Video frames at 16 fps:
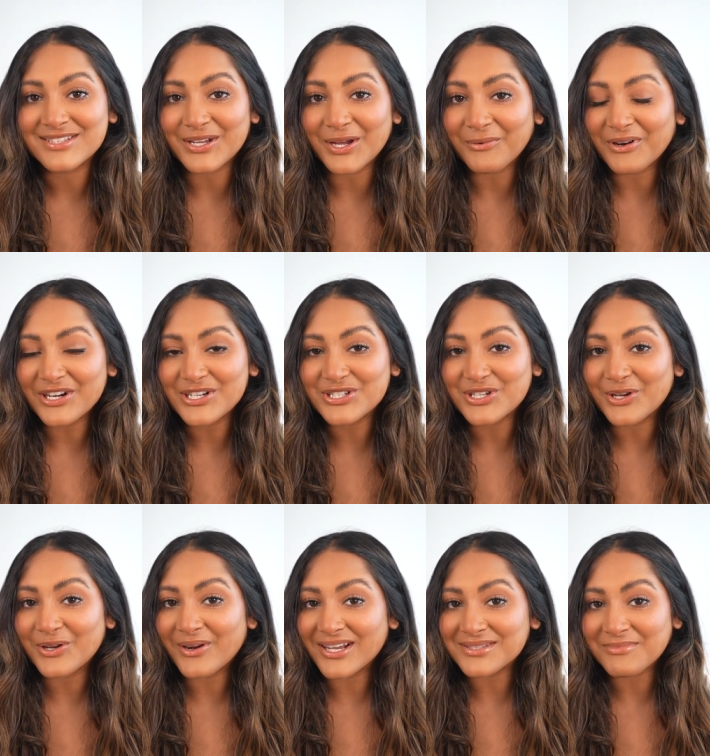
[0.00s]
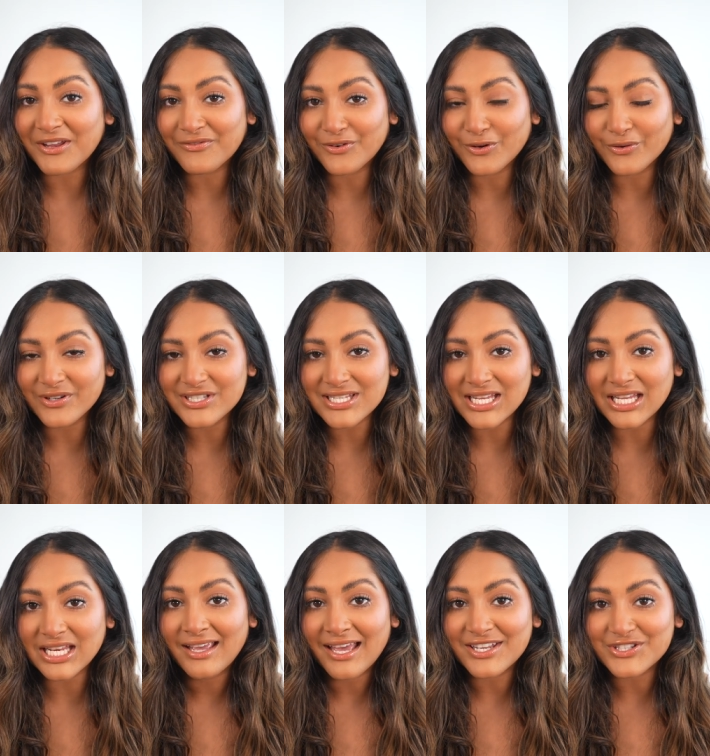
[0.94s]
So I wanted to show you guys my full
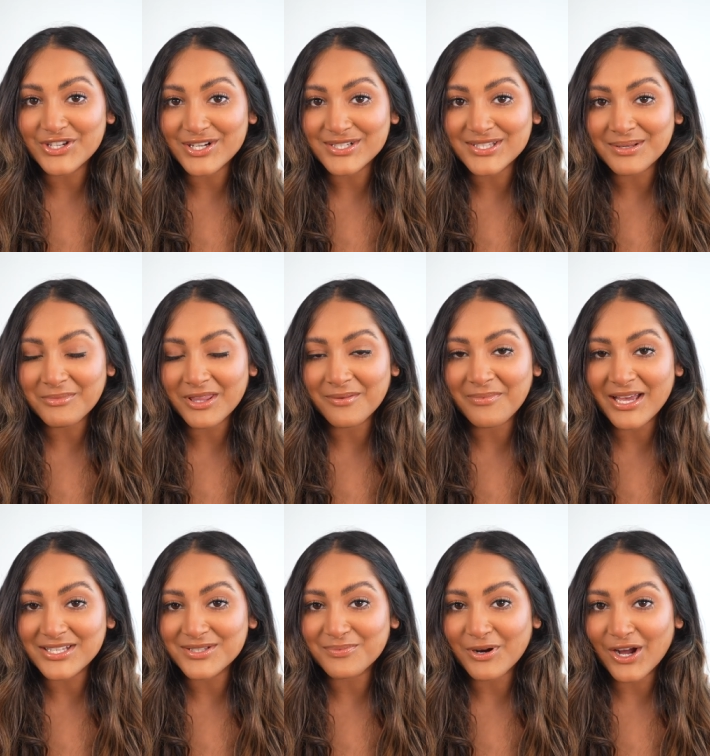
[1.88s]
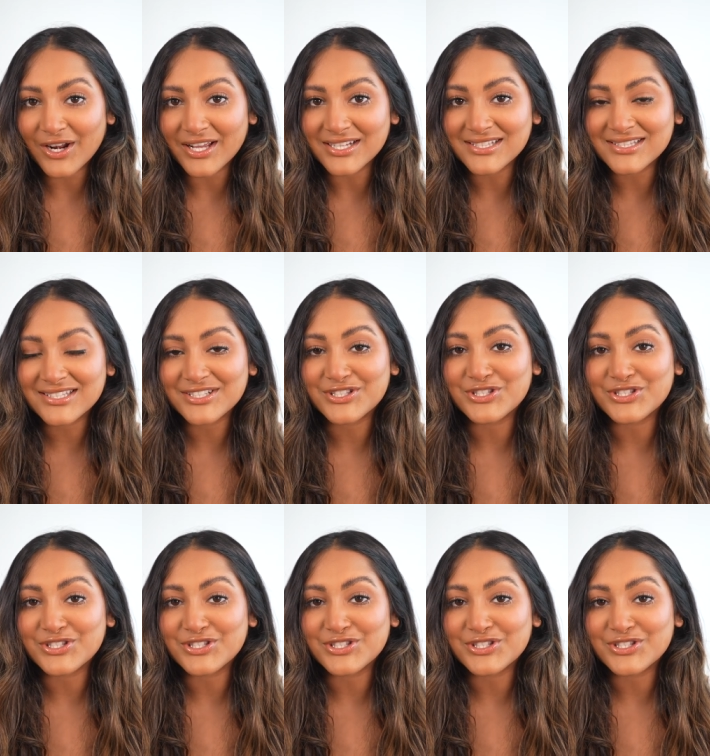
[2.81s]
routine and share some of the best products